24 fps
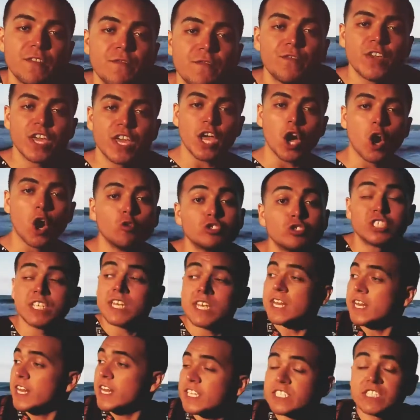but they
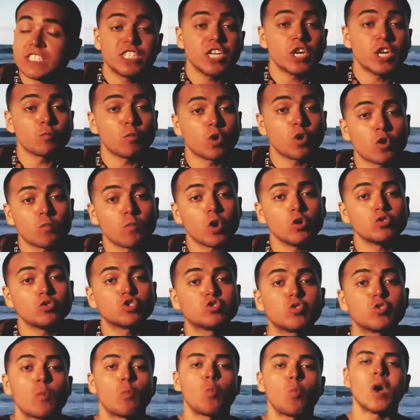weren't there on the front
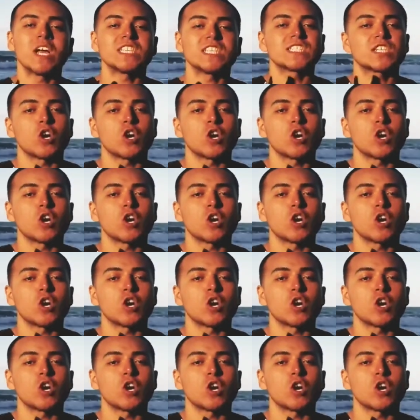line